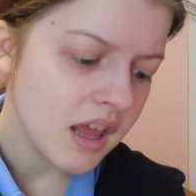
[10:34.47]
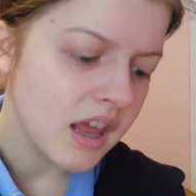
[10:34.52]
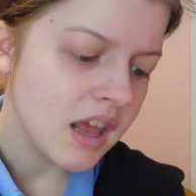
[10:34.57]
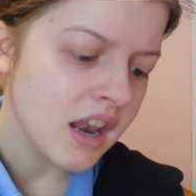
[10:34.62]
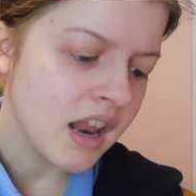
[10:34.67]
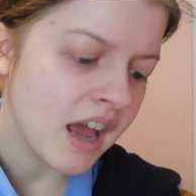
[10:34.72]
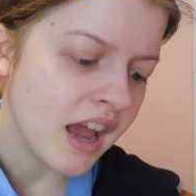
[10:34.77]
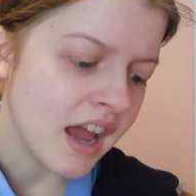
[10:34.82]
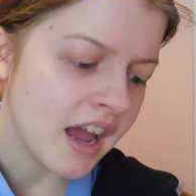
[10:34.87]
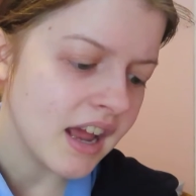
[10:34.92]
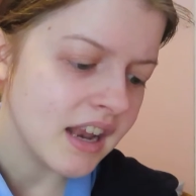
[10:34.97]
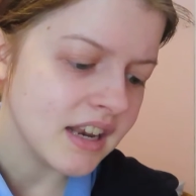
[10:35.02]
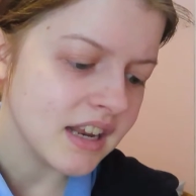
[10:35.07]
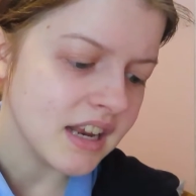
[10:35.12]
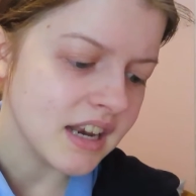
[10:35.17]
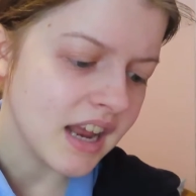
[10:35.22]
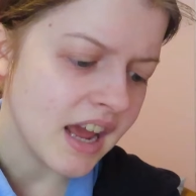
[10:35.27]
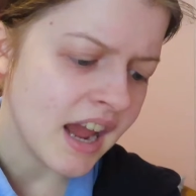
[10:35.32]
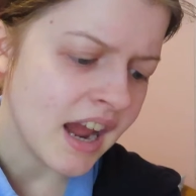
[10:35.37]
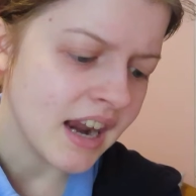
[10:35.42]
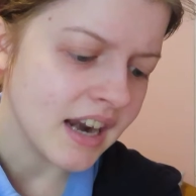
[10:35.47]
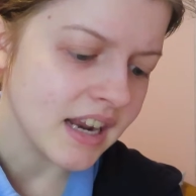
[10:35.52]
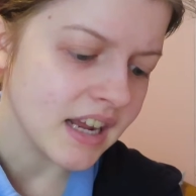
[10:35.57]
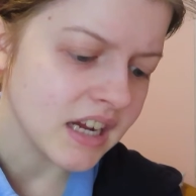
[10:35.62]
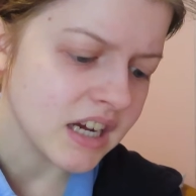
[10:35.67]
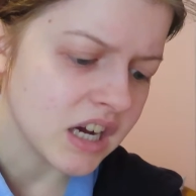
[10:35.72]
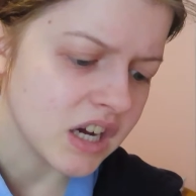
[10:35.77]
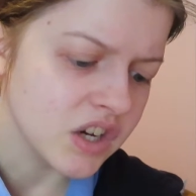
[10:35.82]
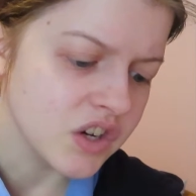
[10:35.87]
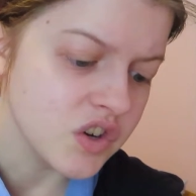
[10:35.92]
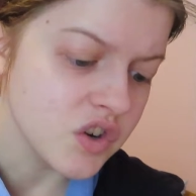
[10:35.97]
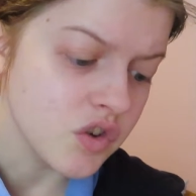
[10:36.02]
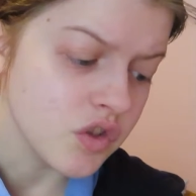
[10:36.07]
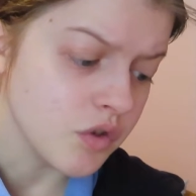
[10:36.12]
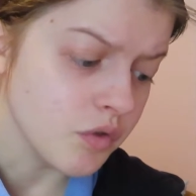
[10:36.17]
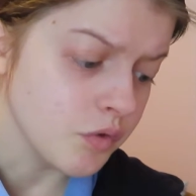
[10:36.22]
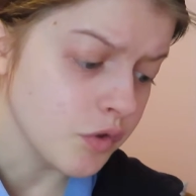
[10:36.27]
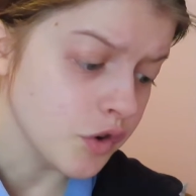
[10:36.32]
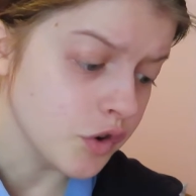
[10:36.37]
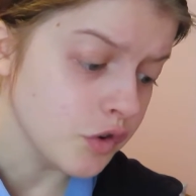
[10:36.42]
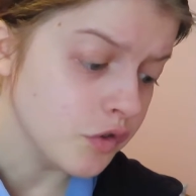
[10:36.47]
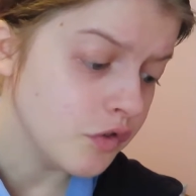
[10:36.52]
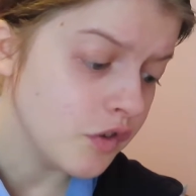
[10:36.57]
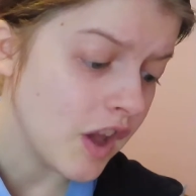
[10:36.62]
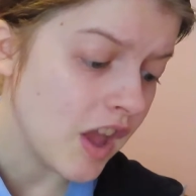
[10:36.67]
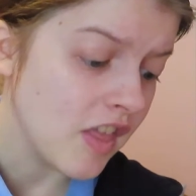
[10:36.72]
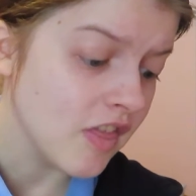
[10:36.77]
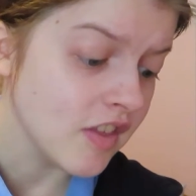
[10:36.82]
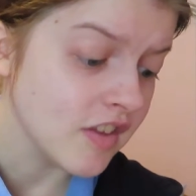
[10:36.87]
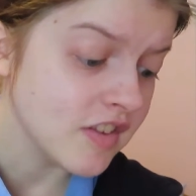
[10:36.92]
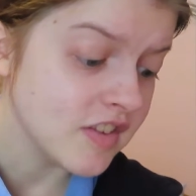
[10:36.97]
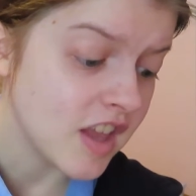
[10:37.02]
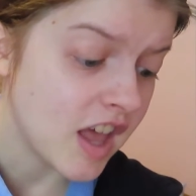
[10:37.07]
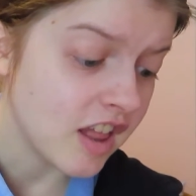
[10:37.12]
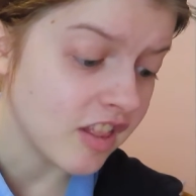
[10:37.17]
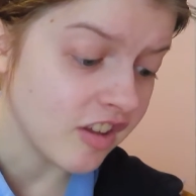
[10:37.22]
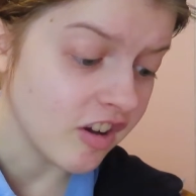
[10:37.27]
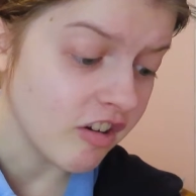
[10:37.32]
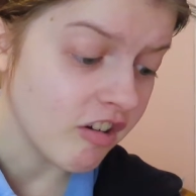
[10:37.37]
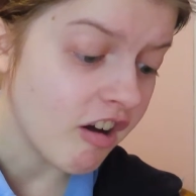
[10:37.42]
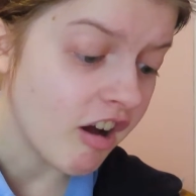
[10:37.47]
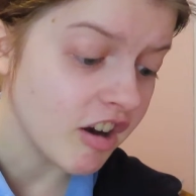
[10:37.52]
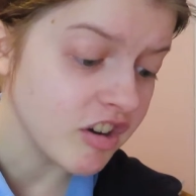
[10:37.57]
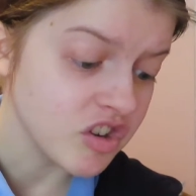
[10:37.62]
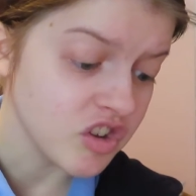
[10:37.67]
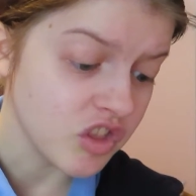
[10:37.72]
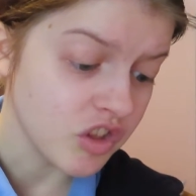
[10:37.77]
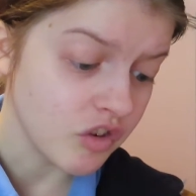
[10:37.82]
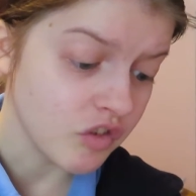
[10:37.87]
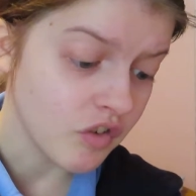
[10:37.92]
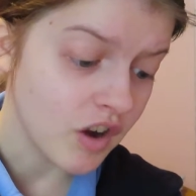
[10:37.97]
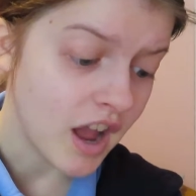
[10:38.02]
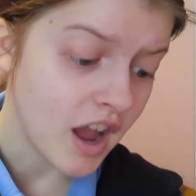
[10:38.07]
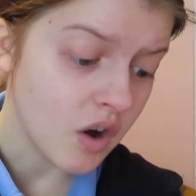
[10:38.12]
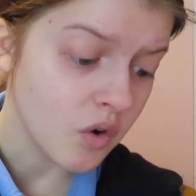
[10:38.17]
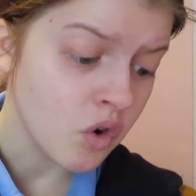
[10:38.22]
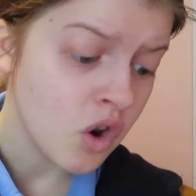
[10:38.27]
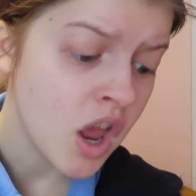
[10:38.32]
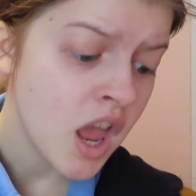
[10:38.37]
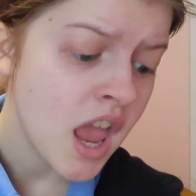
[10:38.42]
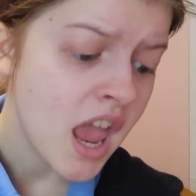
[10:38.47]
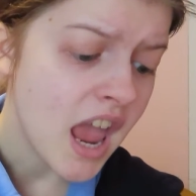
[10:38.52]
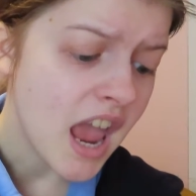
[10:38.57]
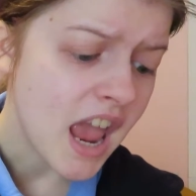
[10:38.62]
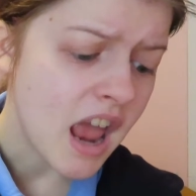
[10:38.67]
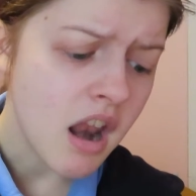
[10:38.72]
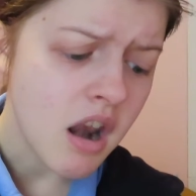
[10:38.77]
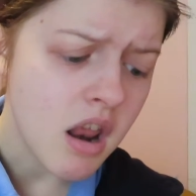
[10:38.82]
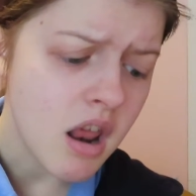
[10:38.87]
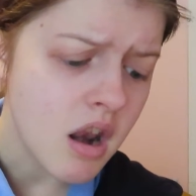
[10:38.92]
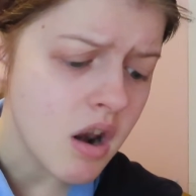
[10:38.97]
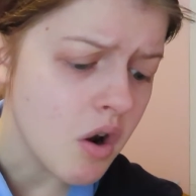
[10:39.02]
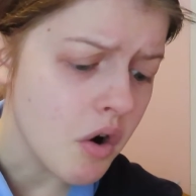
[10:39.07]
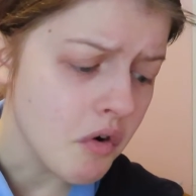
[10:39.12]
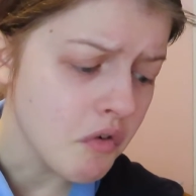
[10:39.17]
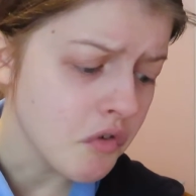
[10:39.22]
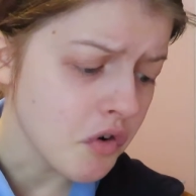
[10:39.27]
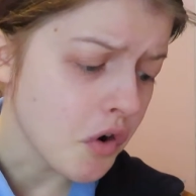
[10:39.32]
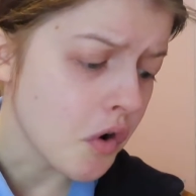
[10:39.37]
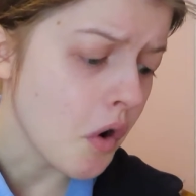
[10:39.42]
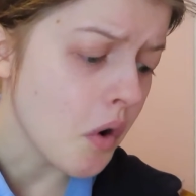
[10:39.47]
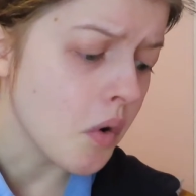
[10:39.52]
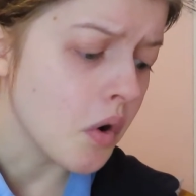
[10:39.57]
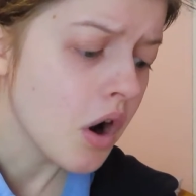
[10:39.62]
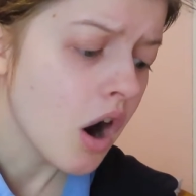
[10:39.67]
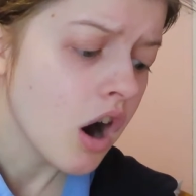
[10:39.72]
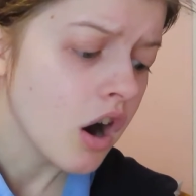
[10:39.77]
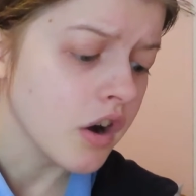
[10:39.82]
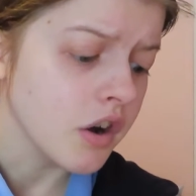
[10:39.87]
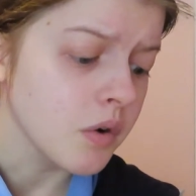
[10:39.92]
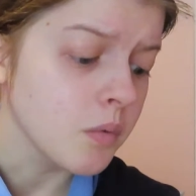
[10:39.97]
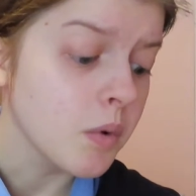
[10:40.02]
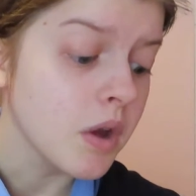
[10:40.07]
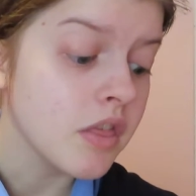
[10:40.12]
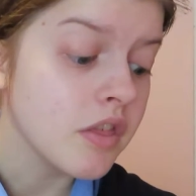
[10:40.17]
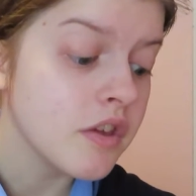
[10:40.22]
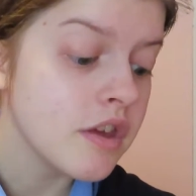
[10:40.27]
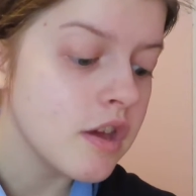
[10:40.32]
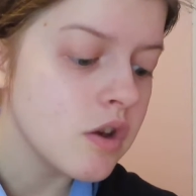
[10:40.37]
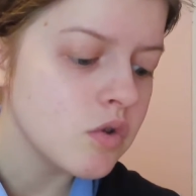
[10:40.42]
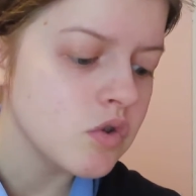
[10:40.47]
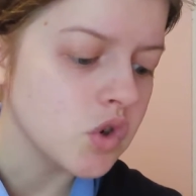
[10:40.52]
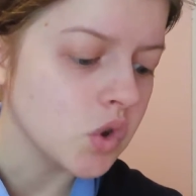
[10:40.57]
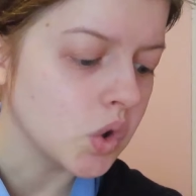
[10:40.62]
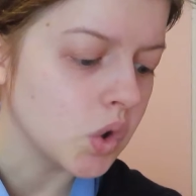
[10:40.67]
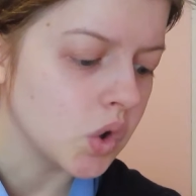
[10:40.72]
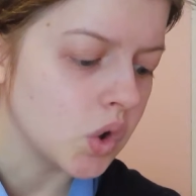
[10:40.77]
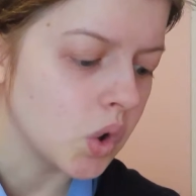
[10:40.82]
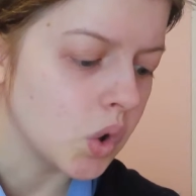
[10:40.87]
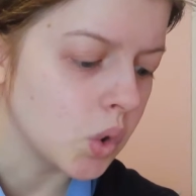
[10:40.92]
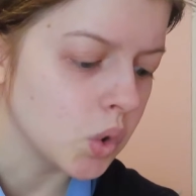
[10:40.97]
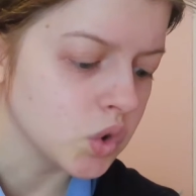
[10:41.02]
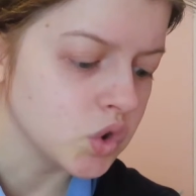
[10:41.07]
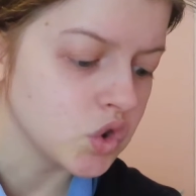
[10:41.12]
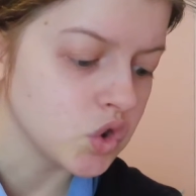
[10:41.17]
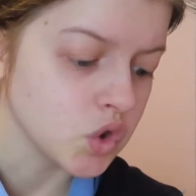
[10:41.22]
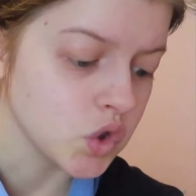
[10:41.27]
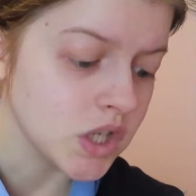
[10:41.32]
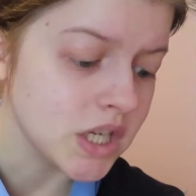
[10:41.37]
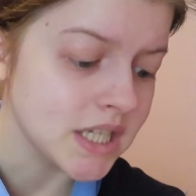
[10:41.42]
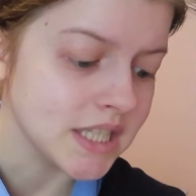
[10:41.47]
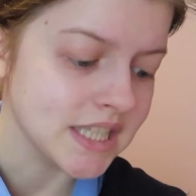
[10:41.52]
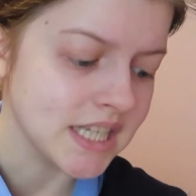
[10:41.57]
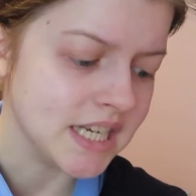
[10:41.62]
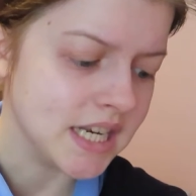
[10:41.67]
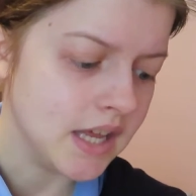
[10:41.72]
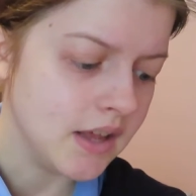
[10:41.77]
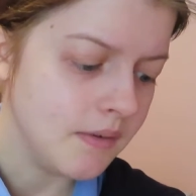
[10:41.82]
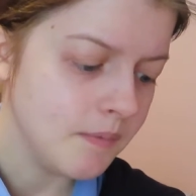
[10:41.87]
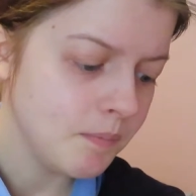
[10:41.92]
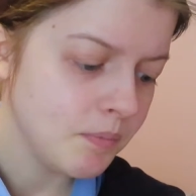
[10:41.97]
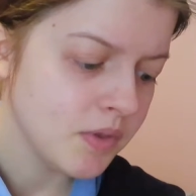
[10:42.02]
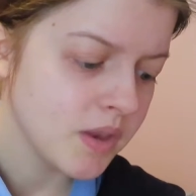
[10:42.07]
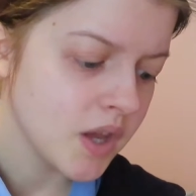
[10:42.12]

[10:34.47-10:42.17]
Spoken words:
It had an attic under the roof and the cellar under the ground and an overgrown garden with huge old trees in it.